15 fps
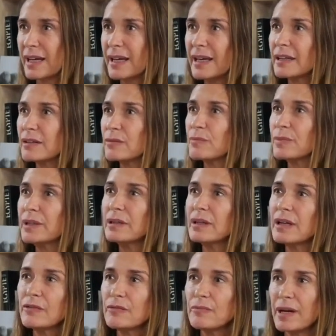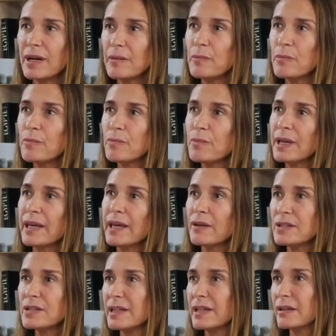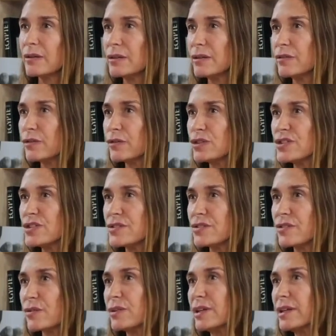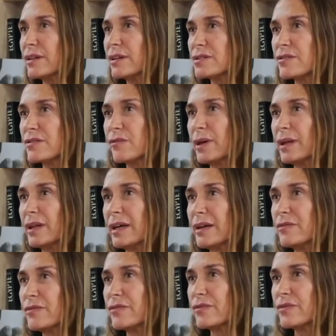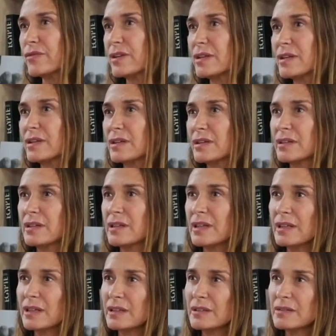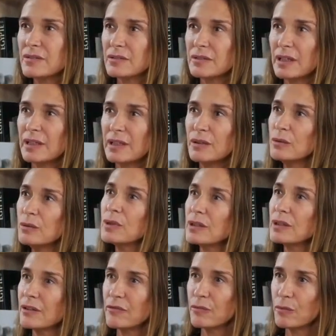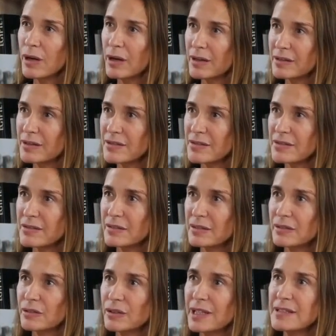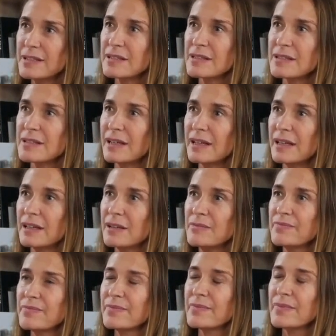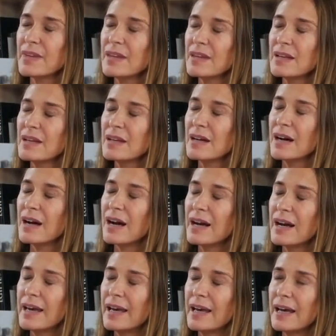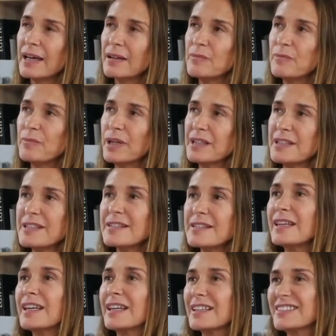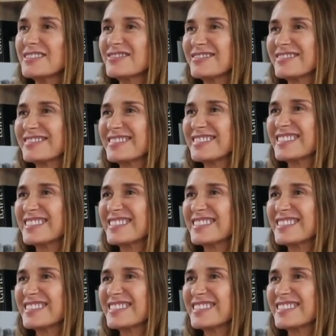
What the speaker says: I had been loved by a caretaker in the first 3 years of my life, and I knew what love was. Or that's to say, I had been seen